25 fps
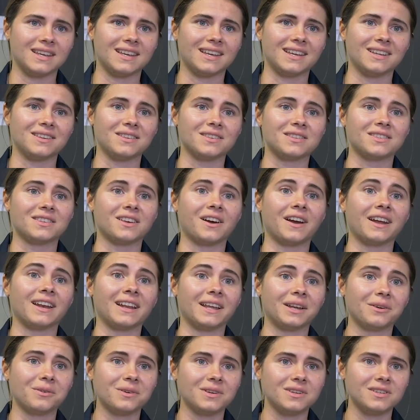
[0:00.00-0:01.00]
in sign
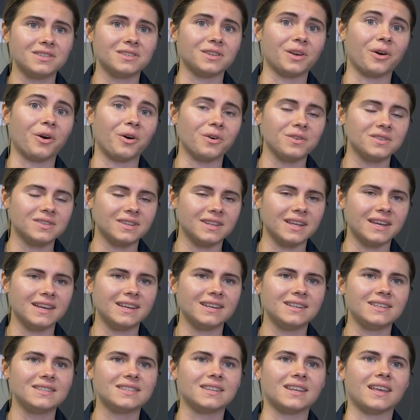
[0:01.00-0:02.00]
language, so
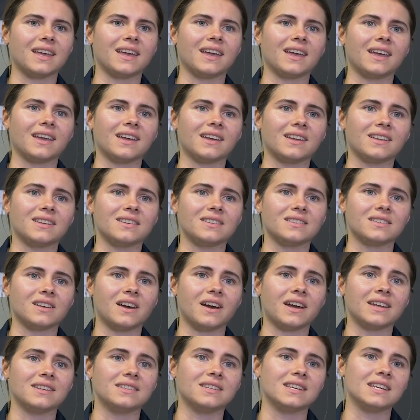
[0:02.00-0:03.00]
AUSLAN, and
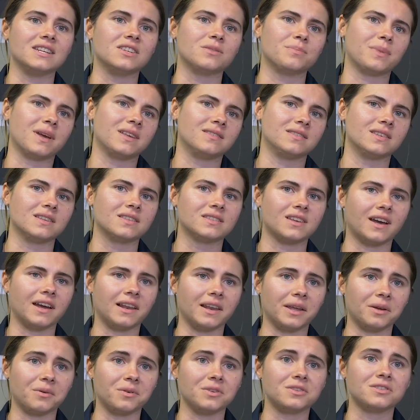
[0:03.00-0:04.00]
I teach basic
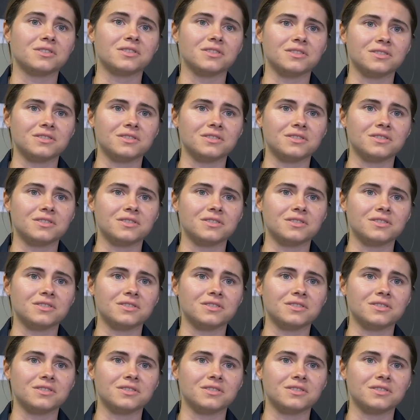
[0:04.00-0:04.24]
sign language to